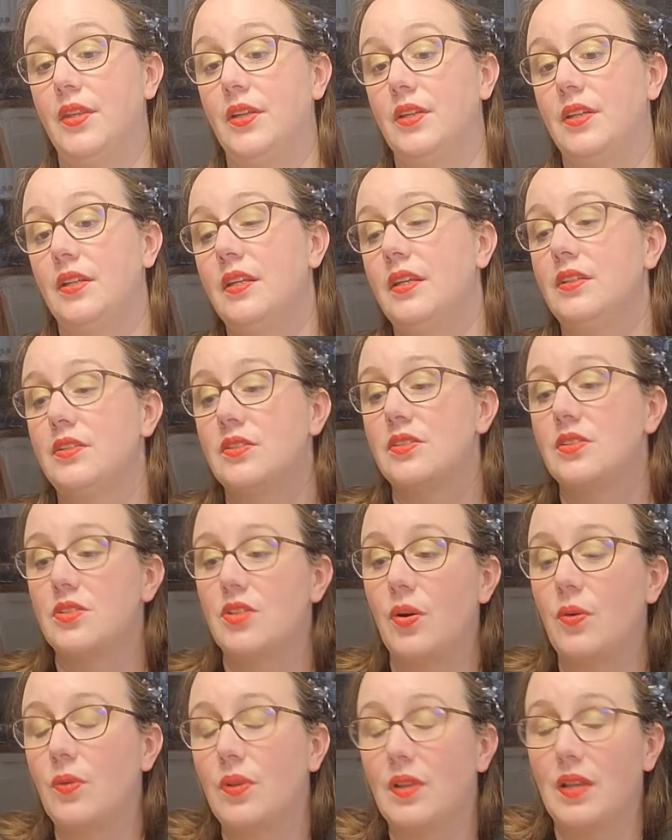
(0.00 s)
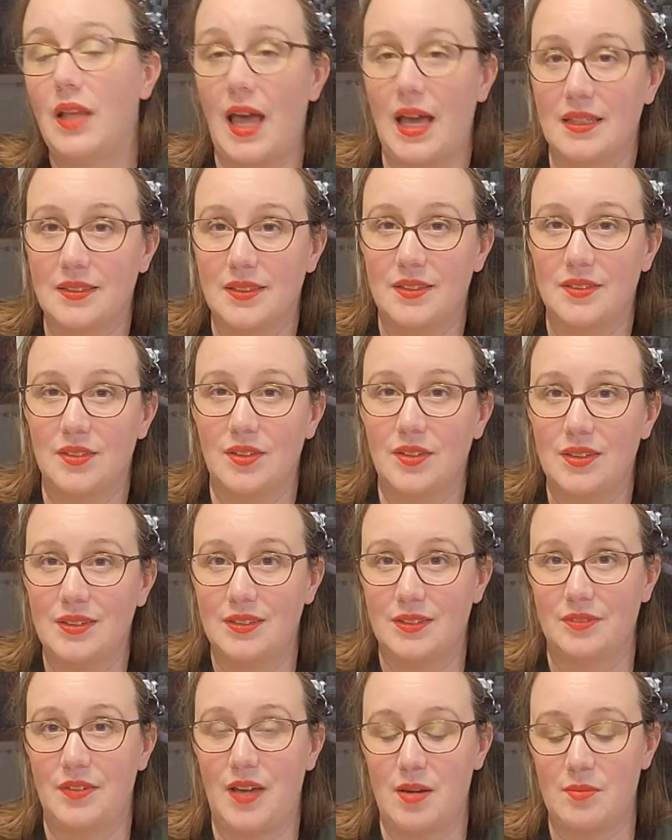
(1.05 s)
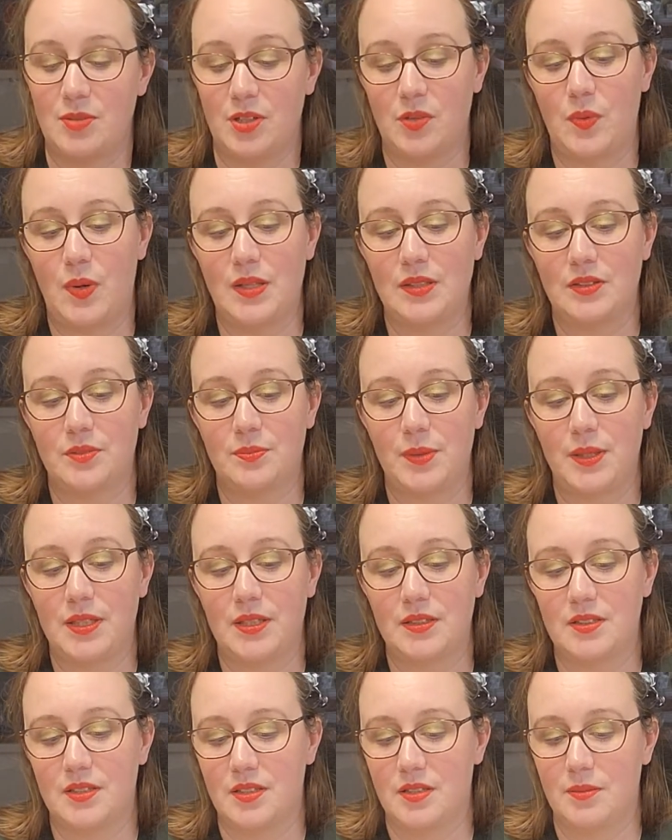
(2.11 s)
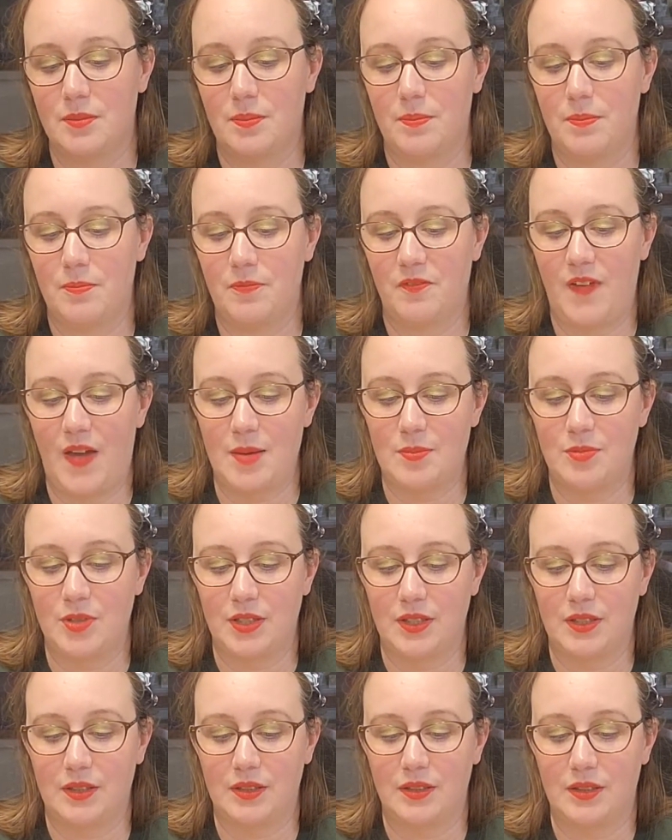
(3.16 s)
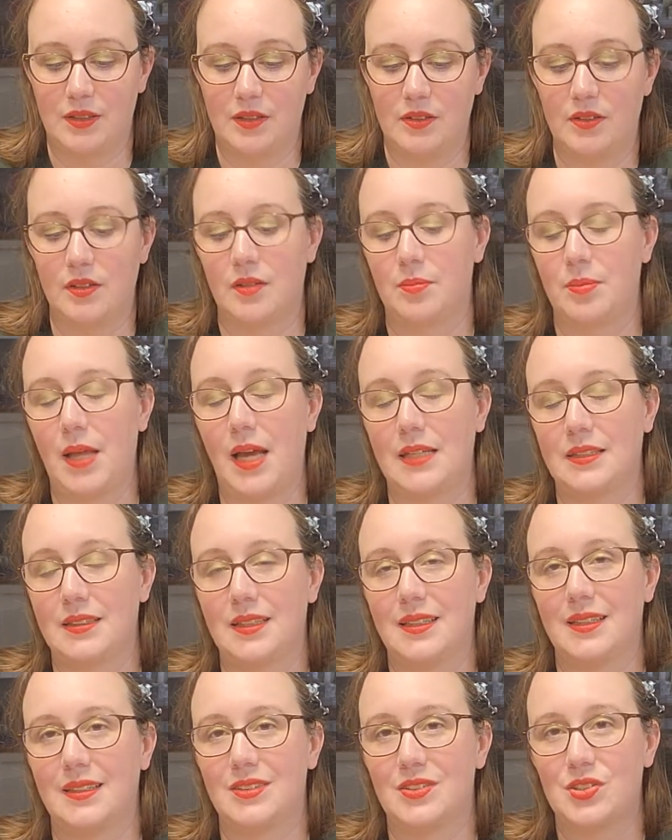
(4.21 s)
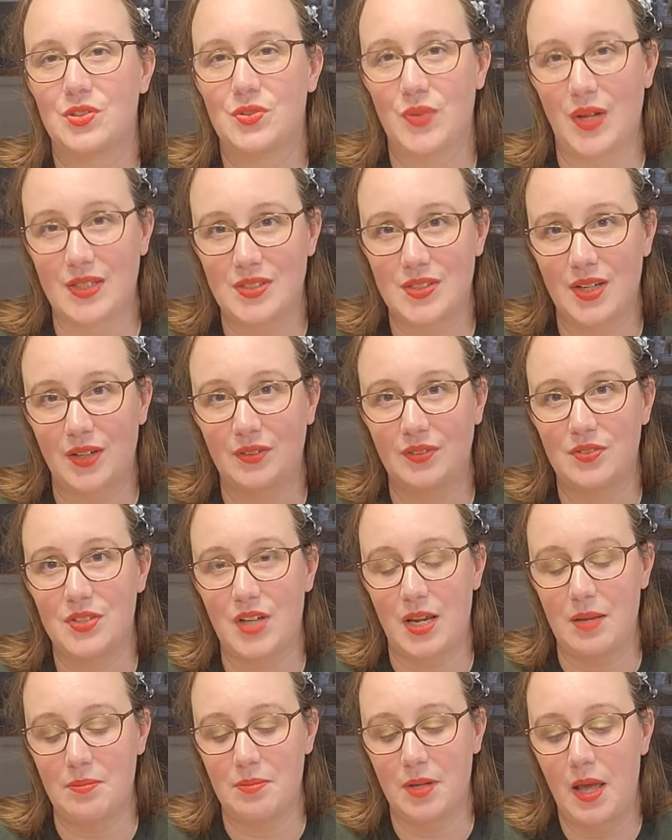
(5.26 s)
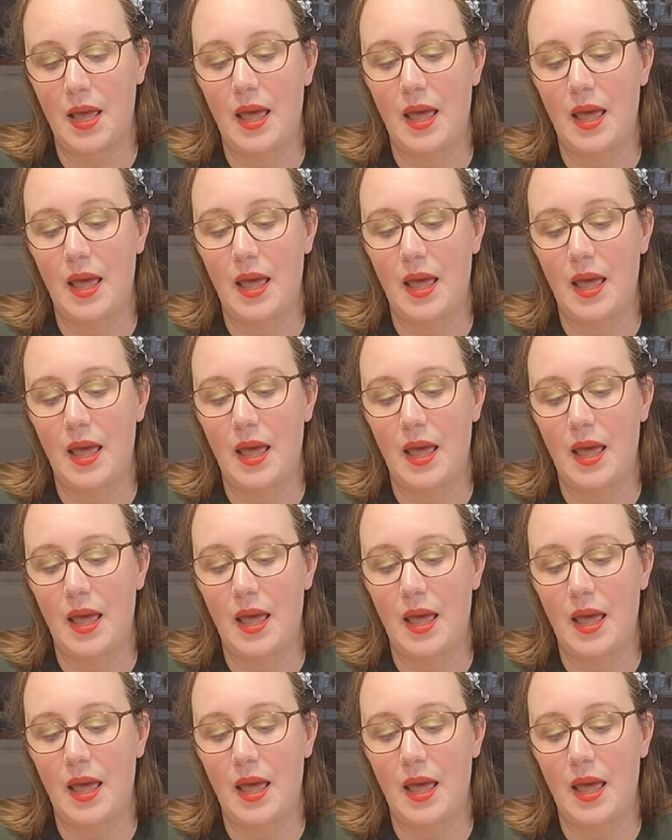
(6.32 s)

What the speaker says: These don't last as long as the fabric ones because the fabric or the plastic gets stretched out of shape,